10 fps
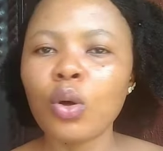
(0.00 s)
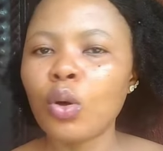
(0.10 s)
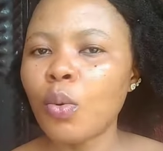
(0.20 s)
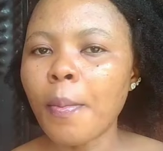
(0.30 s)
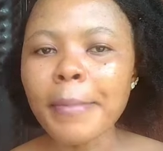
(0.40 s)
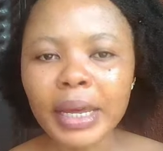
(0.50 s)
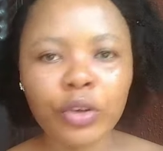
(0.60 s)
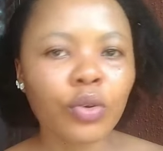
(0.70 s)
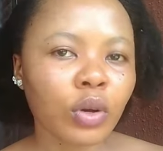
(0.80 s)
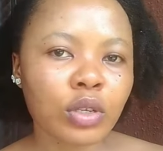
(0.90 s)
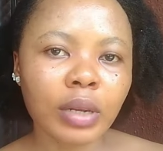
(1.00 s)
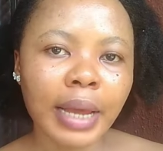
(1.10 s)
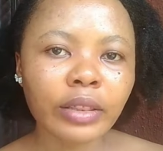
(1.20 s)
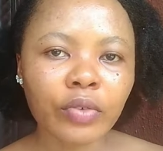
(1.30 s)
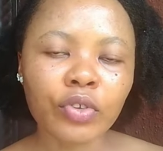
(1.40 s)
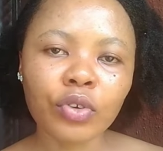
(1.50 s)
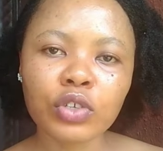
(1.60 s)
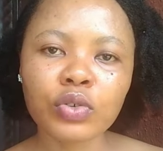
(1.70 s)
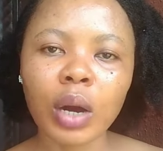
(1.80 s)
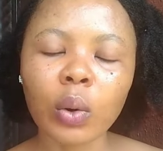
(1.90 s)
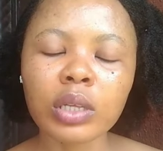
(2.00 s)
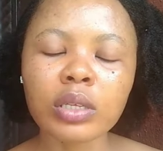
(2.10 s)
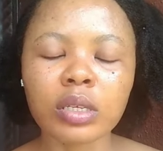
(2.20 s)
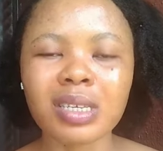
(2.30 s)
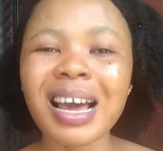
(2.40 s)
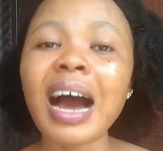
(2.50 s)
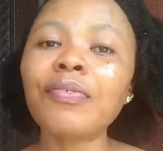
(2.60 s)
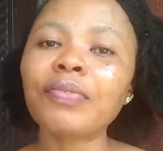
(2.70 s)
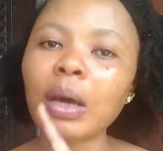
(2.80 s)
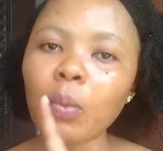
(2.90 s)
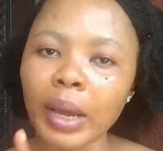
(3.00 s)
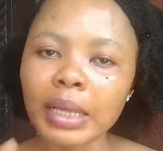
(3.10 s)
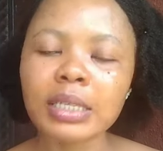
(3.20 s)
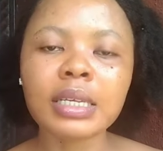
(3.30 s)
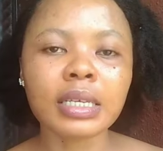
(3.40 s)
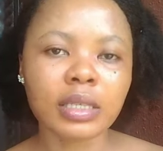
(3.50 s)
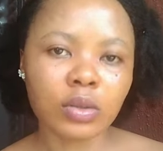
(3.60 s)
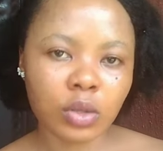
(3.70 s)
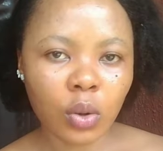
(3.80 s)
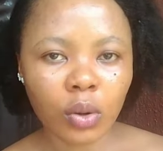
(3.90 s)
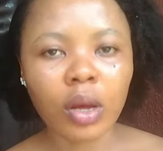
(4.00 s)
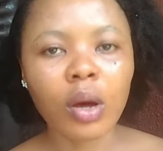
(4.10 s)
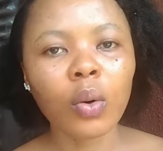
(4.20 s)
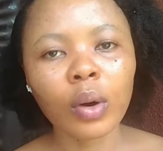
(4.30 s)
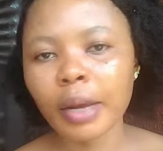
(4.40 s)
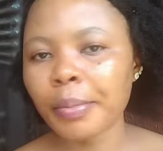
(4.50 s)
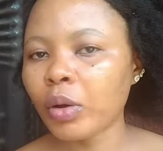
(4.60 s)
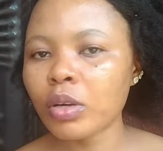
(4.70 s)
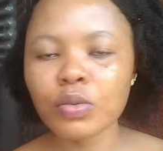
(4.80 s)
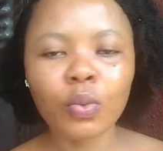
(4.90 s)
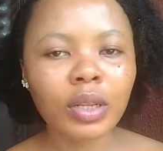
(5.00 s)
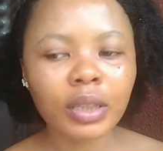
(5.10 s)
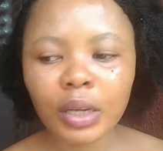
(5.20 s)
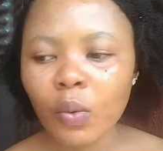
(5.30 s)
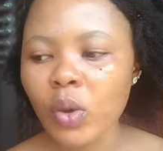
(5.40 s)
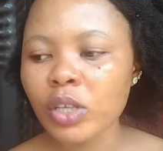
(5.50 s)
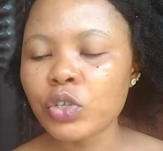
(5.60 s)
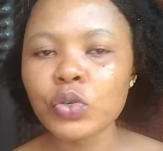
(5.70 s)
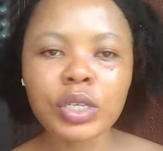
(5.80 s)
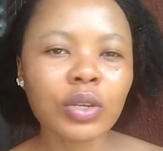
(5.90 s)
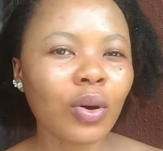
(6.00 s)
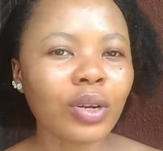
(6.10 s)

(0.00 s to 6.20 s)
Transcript: make you not to like the results you are going to see afterwards is the sun. Okay, because one thing with using all these